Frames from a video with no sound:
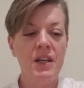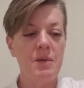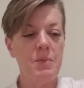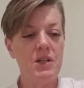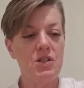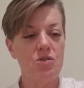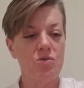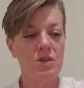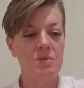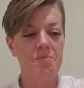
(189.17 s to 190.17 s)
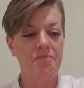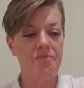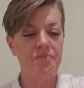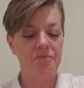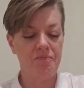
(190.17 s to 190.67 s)
it means you're
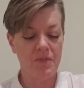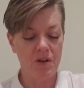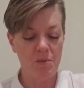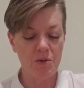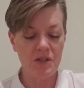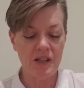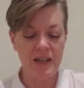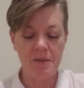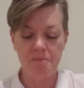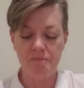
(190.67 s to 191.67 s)
almost like,